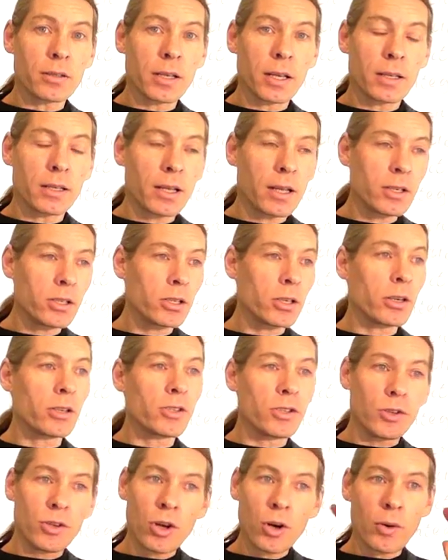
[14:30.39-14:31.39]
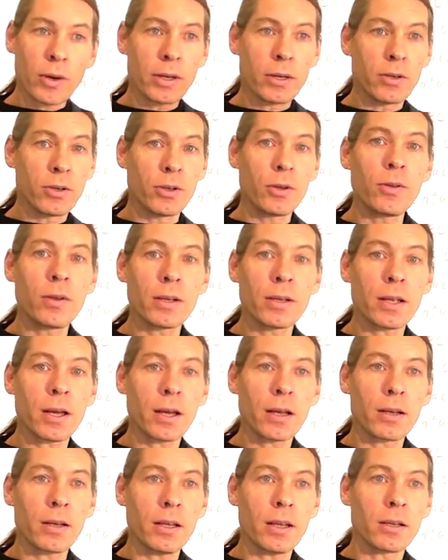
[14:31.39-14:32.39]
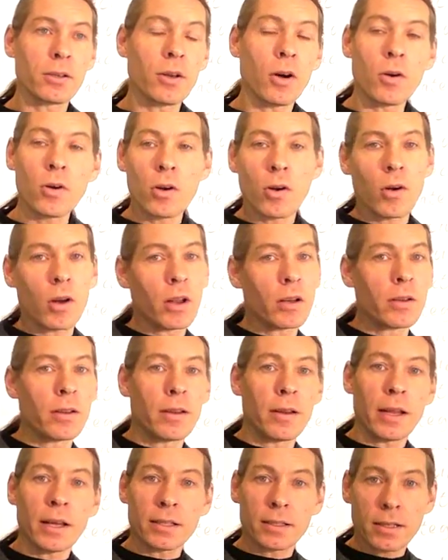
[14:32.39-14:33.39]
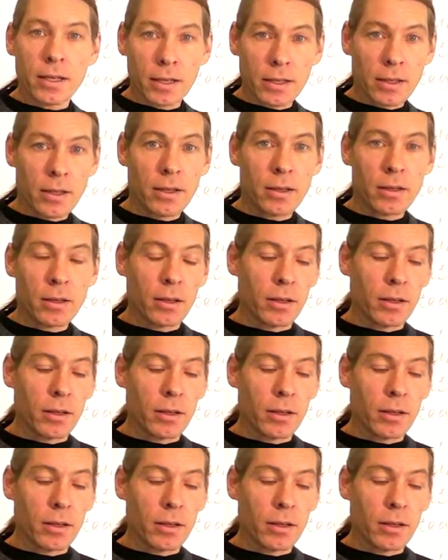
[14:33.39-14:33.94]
Get 10 charts you know and do the technique. Don't go on to the next technique.